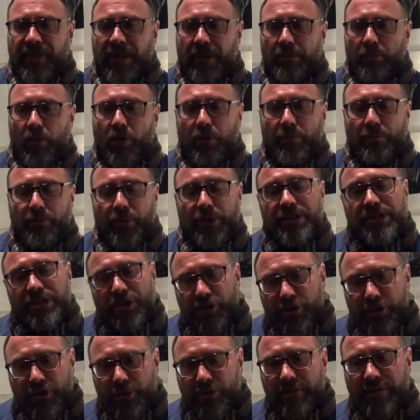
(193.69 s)
more
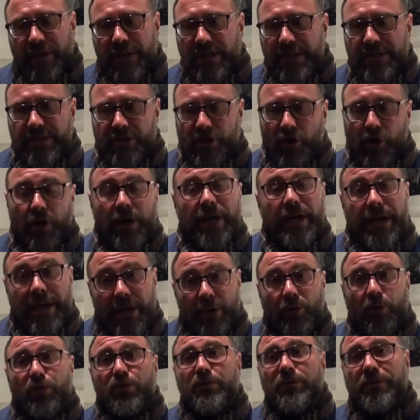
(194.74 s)
prestigious cuvée, it's called
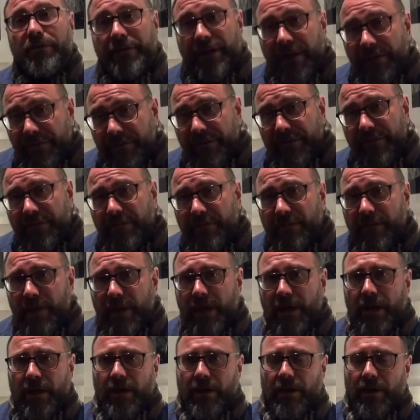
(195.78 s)
Léo du Fief.
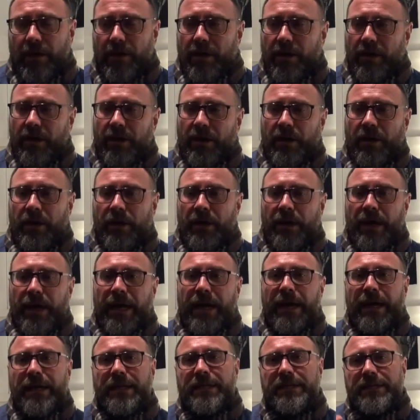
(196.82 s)

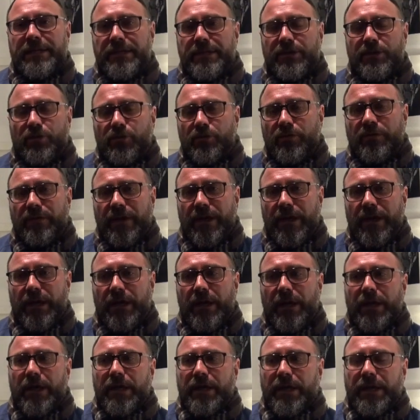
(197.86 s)
And this cuvée
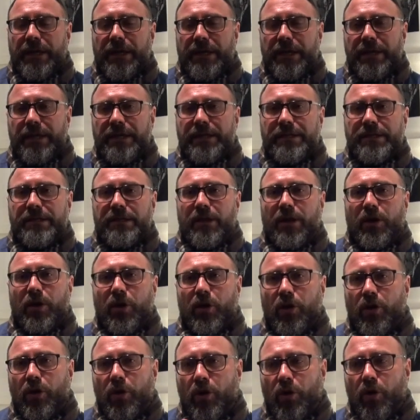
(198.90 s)
is
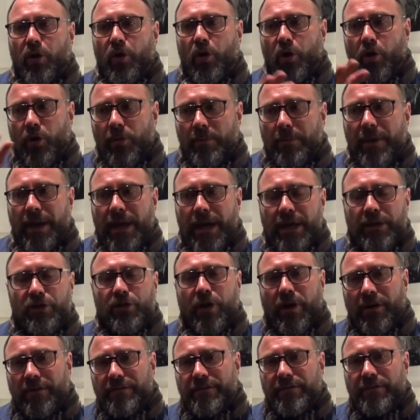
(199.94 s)
a blend
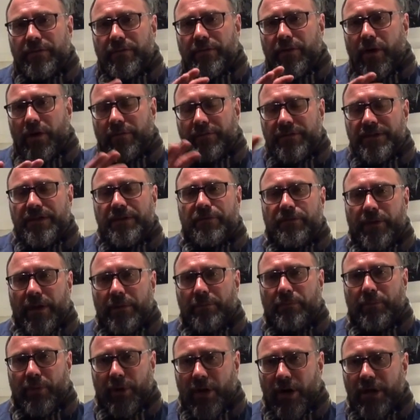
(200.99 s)
of
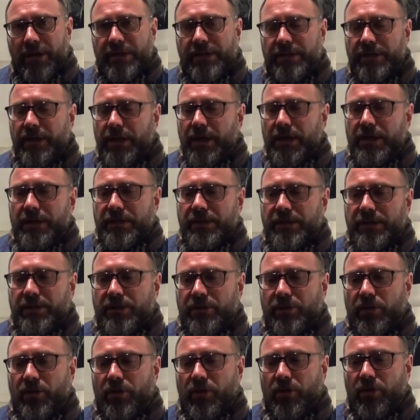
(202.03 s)
different plots.
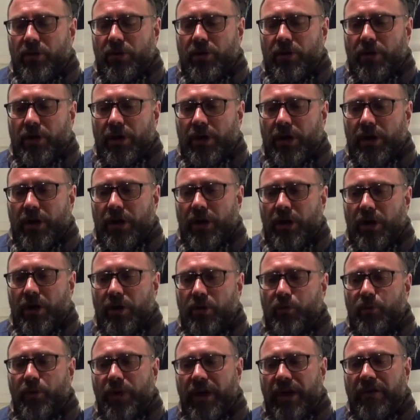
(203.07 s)

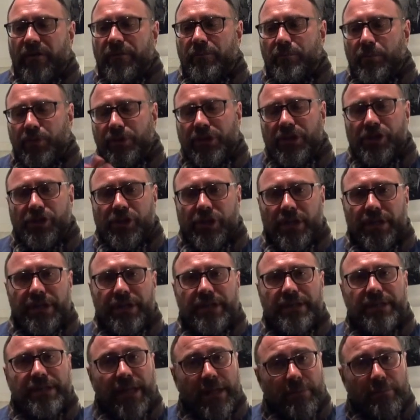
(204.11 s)
So we have
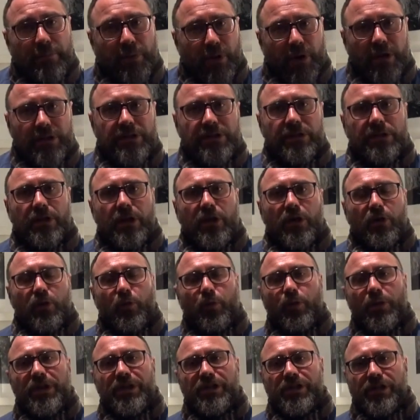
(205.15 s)
potentially 10 plots
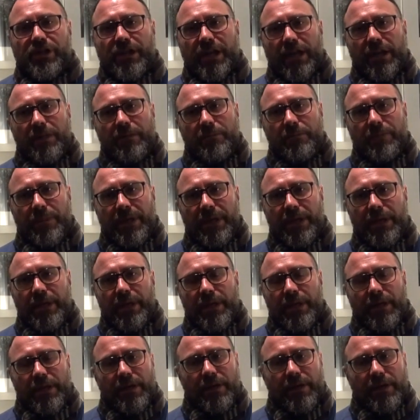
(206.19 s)
which can be